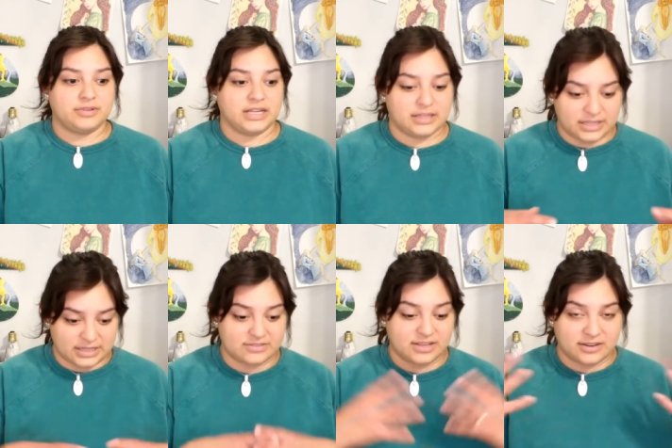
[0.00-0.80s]
uh,
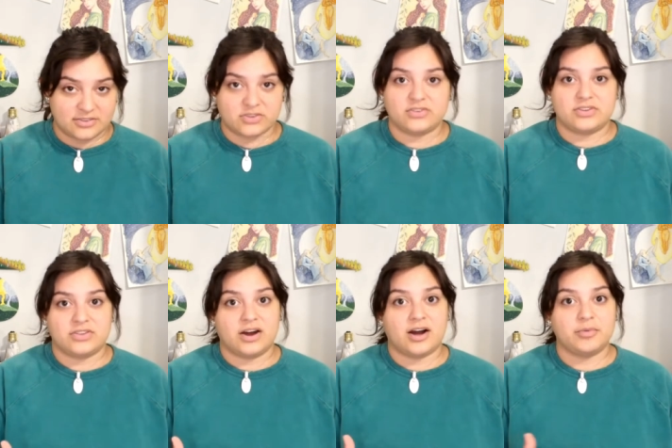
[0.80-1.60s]
this innocence
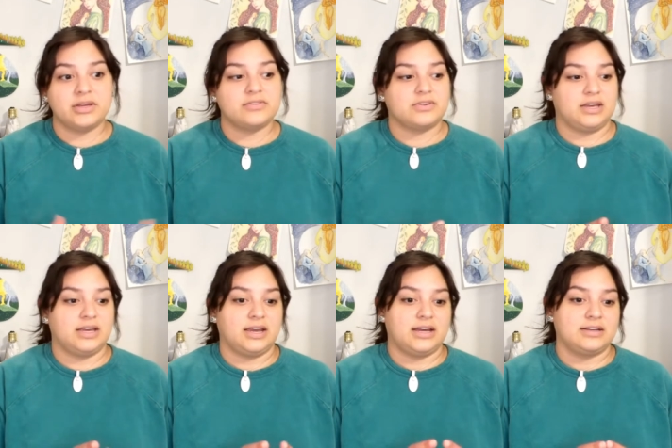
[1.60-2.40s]
in the hobbits
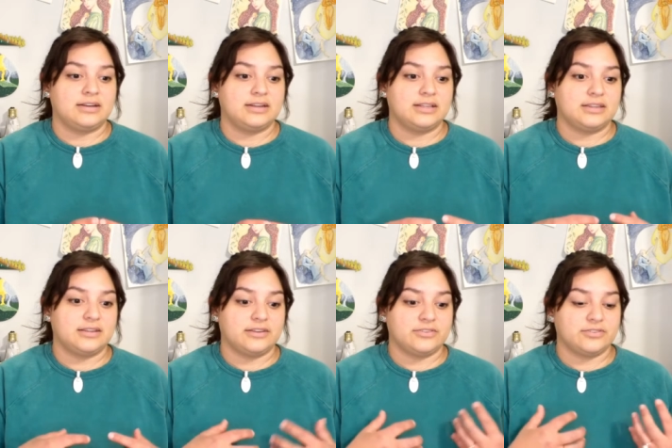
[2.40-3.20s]
and
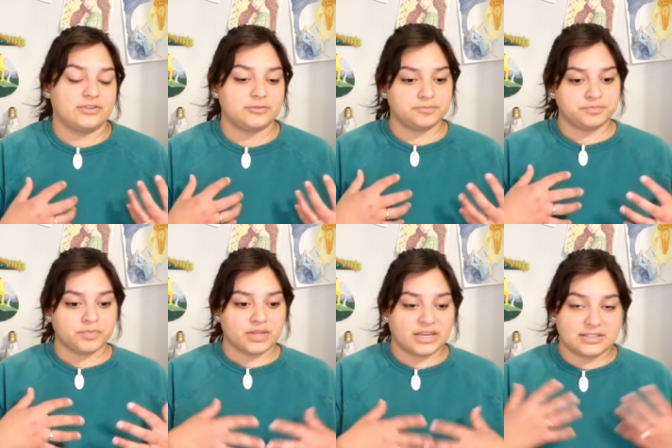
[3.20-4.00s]
this
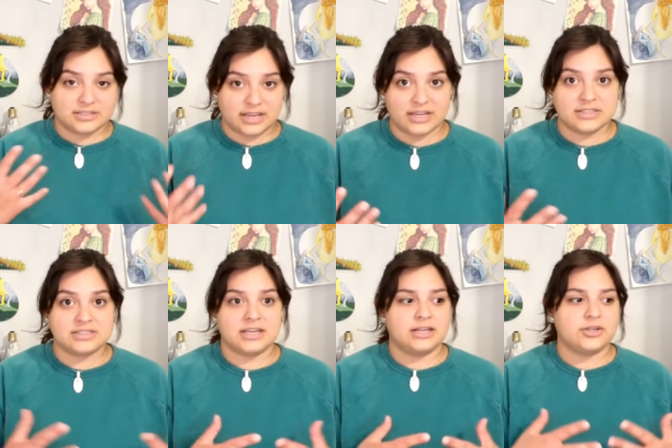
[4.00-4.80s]

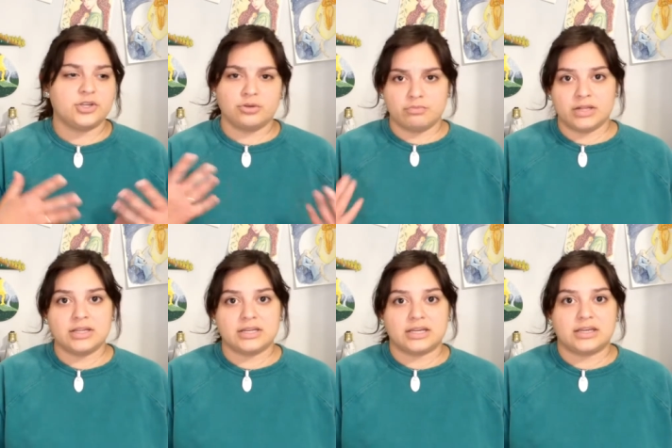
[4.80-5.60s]
content and
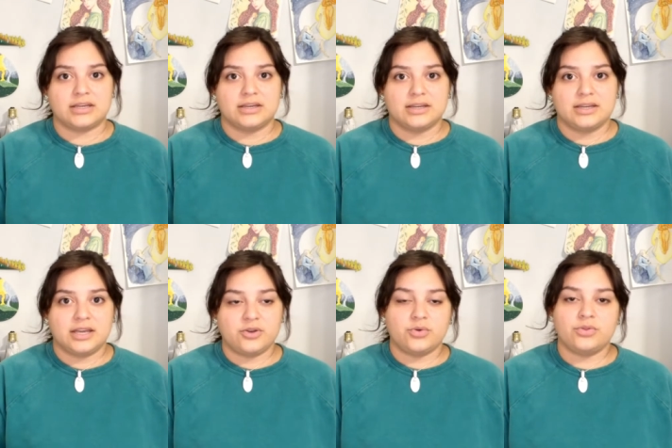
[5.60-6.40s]
humility
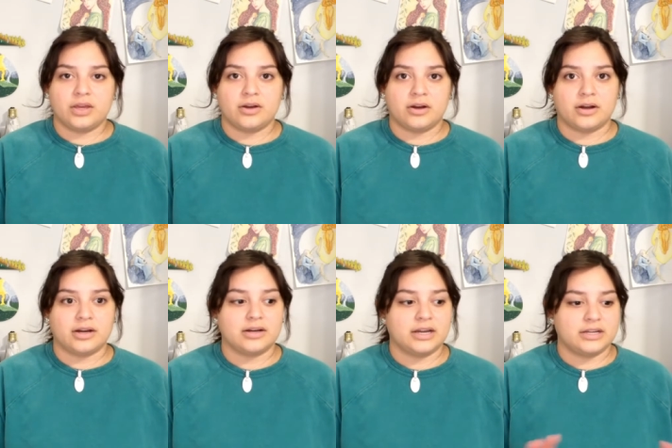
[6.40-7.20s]
and who they
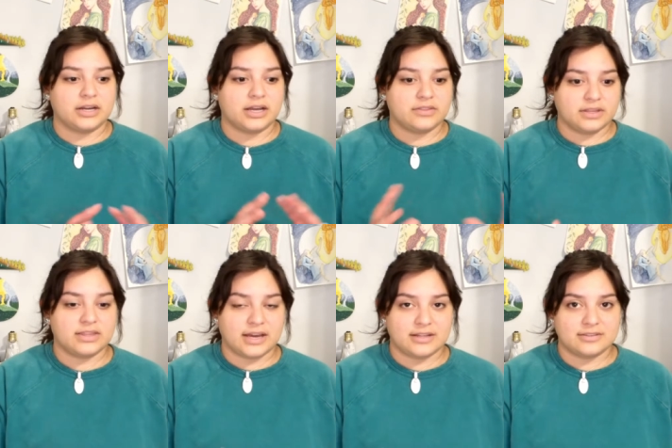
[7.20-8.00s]
are. And I
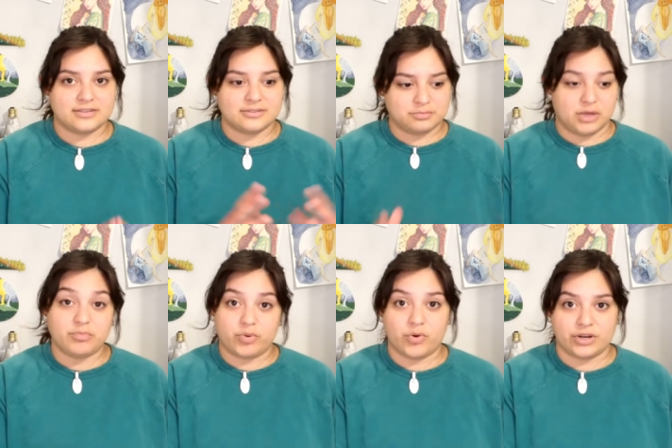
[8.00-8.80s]
think that's
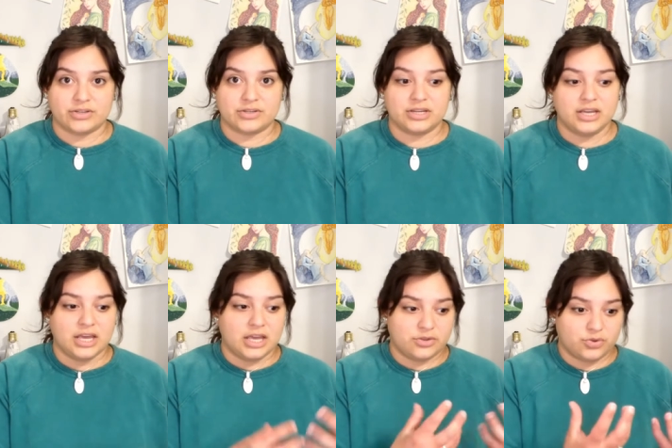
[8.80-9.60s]
important
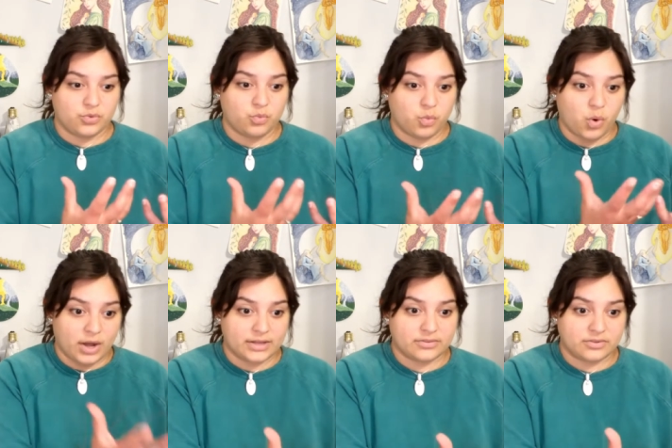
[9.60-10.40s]
into
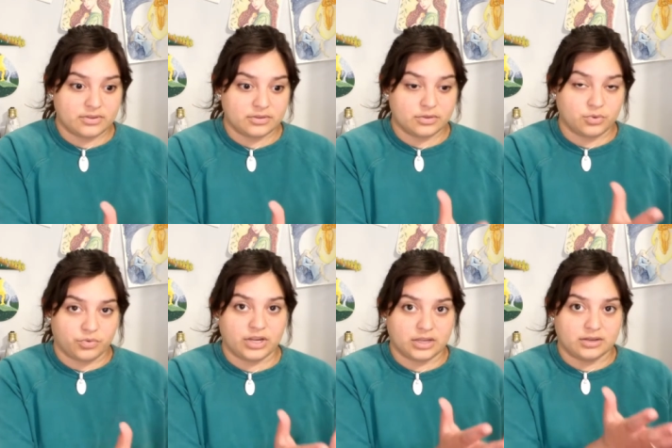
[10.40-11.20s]
what the
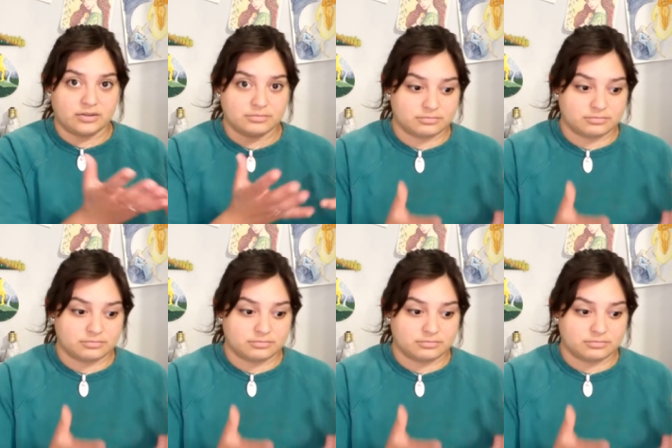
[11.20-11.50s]
ring